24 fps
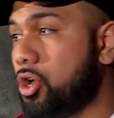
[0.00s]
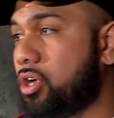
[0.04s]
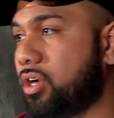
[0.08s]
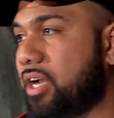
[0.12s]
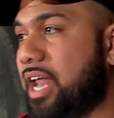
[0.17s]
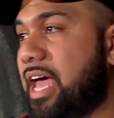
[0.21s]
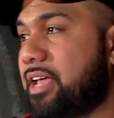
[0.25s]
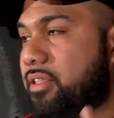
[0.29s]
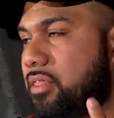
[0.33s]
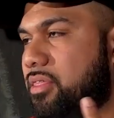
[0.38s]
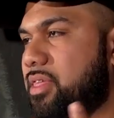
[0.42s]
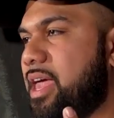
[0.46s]
look
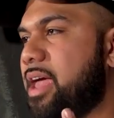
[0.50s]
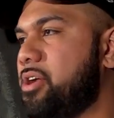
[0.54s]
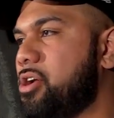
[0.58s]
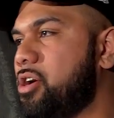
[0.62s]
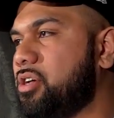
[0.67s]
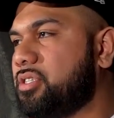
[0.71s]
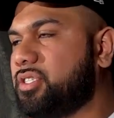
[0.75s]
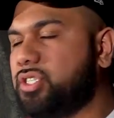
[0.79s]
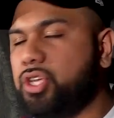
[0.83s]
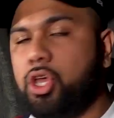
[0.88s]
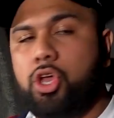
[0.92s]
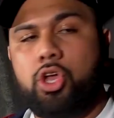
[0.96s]
like
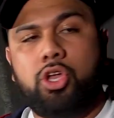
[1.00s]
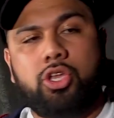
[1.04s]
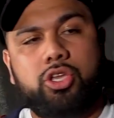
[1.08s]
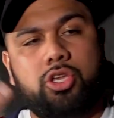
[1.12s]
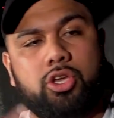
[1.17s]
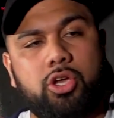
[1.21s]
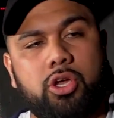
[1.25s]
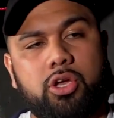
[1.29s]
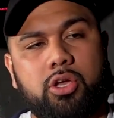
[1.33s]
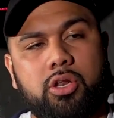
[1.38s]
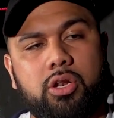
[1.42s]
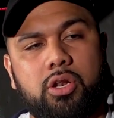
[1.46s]
Thanos,
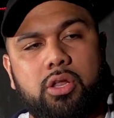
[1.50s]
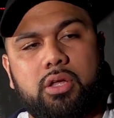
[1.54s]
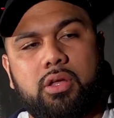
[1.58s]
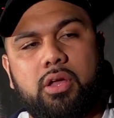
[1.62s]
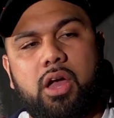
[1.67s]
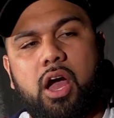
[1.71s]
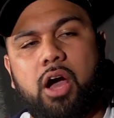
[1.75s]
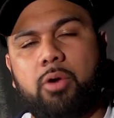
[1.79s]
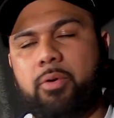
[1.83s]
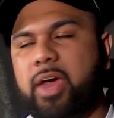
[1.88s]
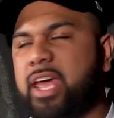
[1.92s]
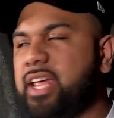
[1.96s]
you
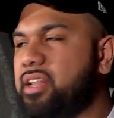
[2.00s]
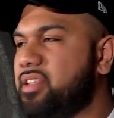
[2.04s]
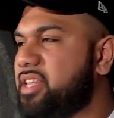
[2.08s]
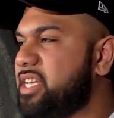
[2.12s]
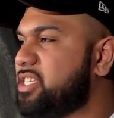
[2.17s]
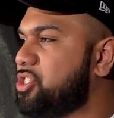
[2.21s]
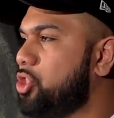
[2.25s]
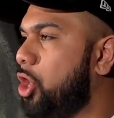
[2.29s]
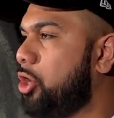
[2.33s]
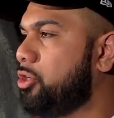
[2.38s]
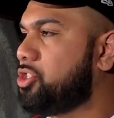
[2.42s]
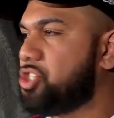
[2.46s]
look... Oh wait,
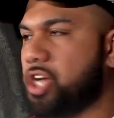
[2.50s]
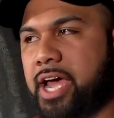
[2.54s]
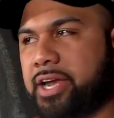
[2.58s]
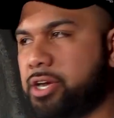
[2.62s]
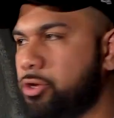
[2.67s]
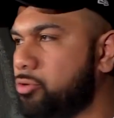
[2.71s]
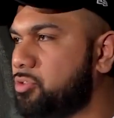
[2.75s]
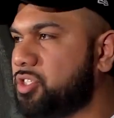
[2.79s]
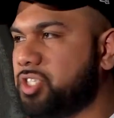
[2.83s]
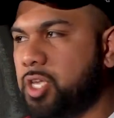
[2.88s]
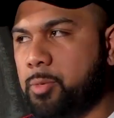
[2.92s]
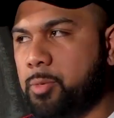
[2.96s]
there's no Chinese